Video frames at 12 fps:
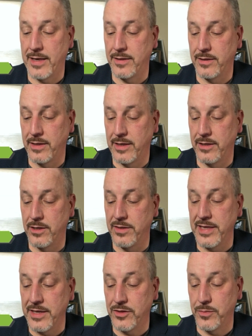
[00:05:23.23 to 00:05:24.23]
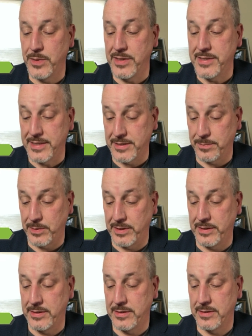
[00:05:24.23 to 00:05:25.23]
and the need to be
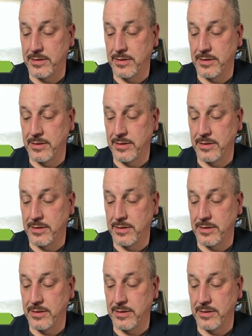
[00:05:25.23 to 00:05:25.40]
disciplined.